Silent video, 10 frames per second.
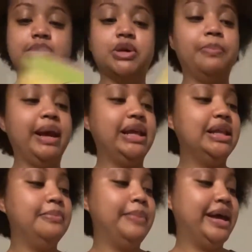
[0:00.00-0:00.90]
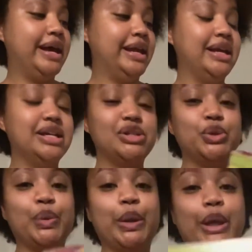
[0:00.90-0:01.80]
So Bailey the bunny, she's
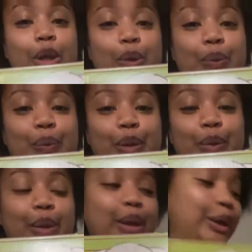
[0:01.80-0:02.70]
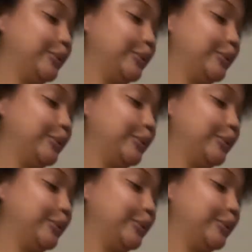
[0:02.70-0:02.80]
really cute, really, really cute.